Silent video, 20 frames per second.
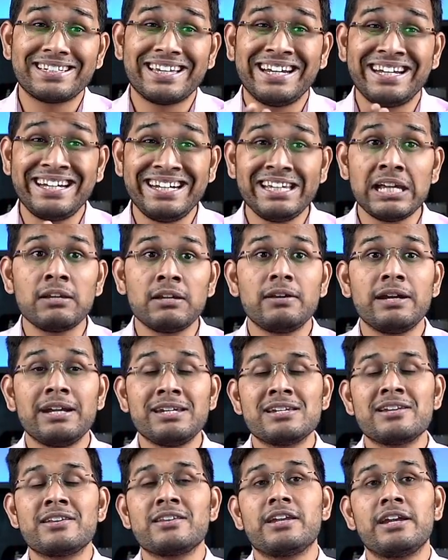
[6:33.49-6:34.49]

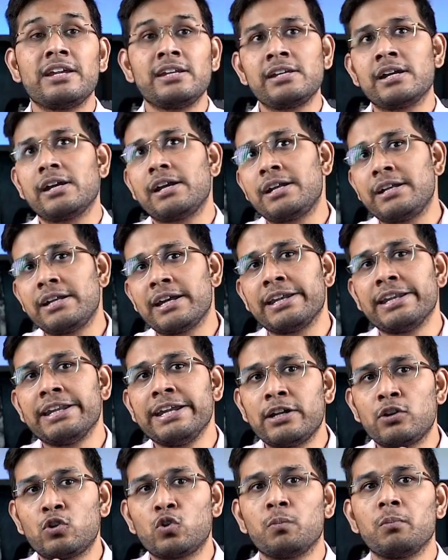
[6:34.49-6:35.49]
India
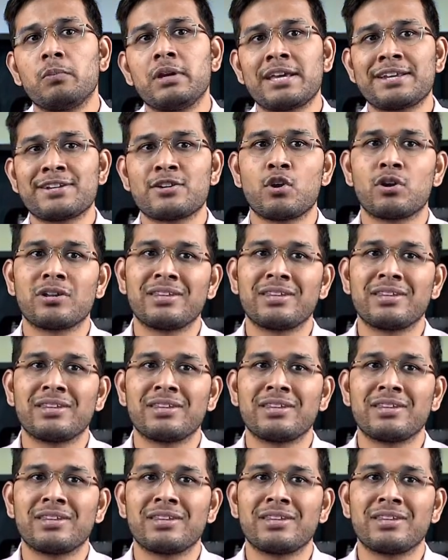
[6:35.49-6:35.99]
need to make sure